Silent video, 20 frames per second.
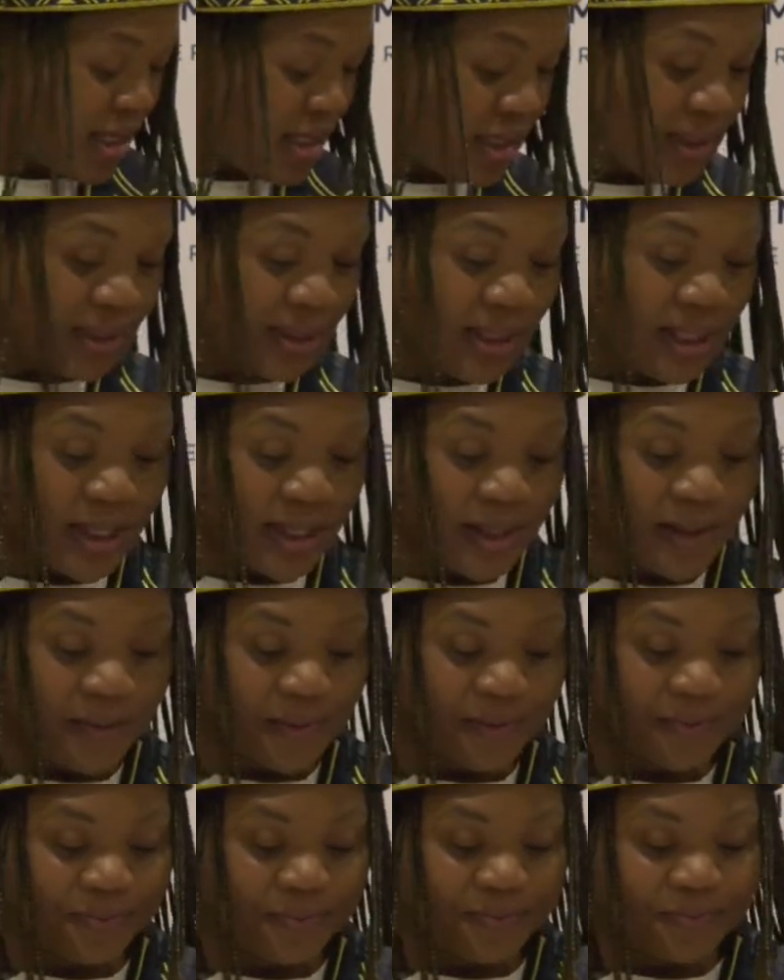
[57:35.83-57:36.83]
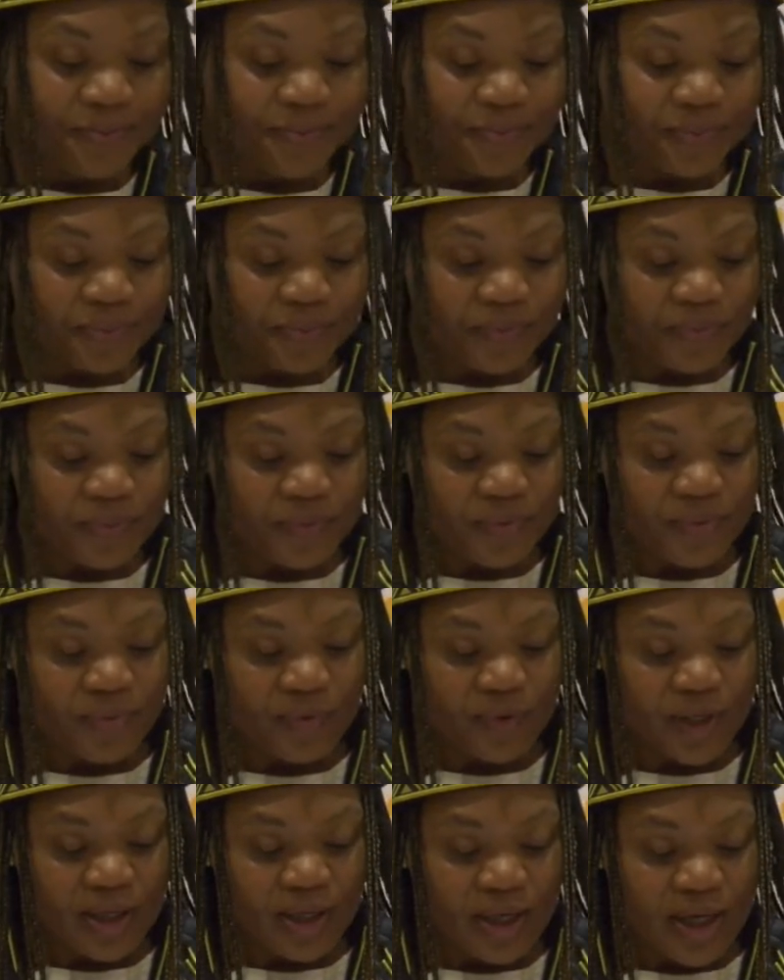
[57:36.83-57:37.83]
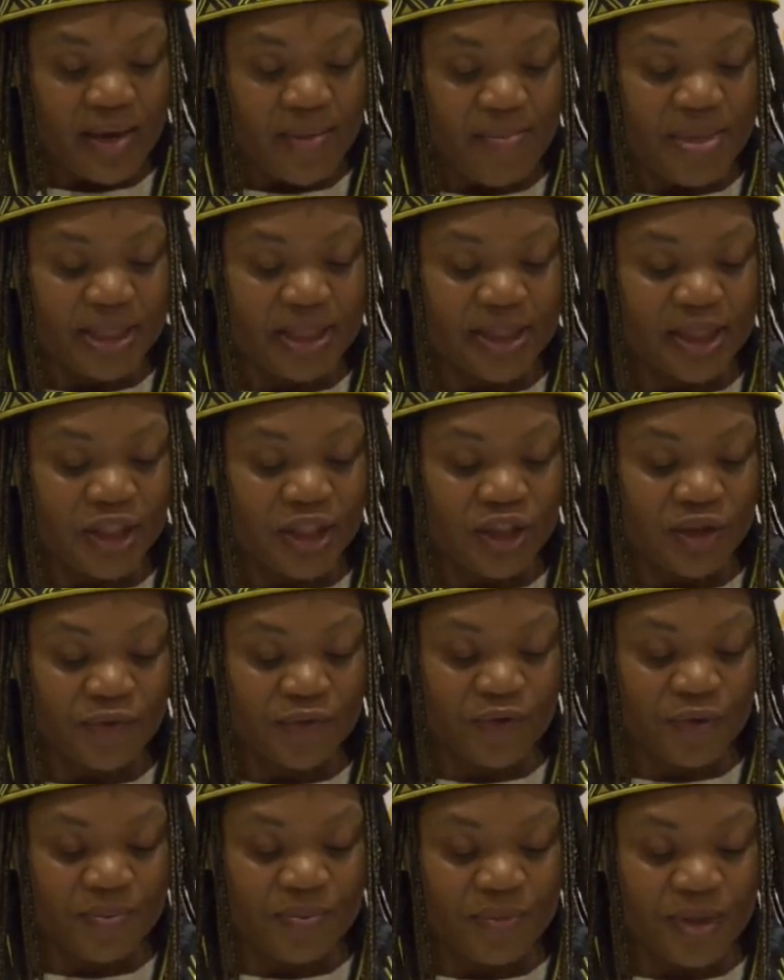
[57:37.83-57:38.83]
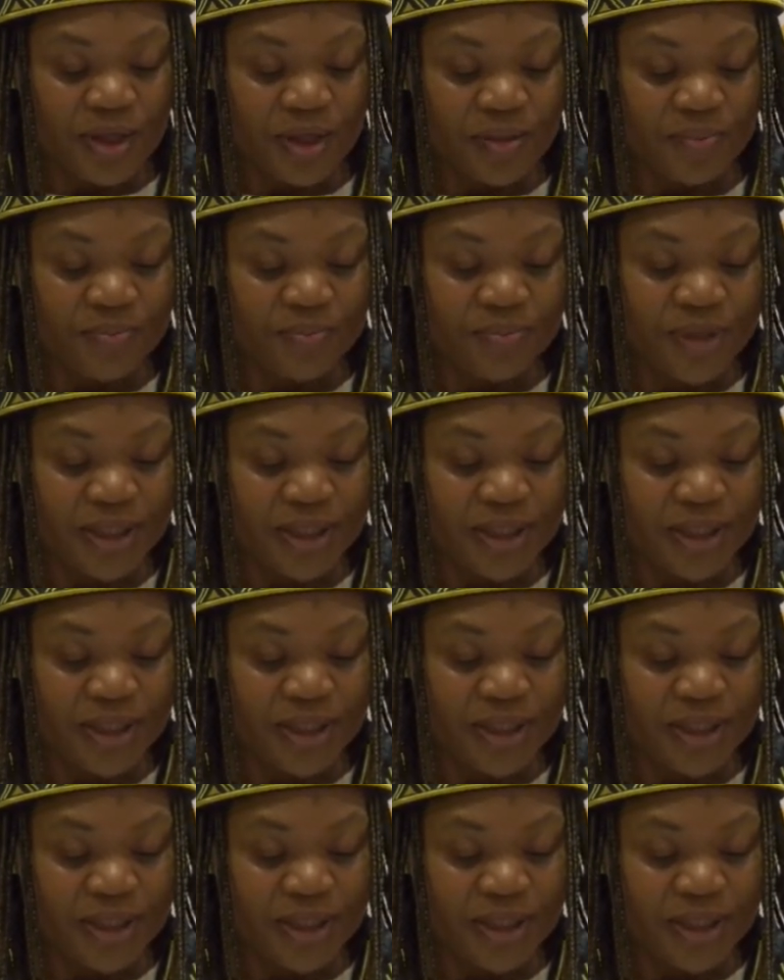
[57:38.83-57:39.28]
There's a message from the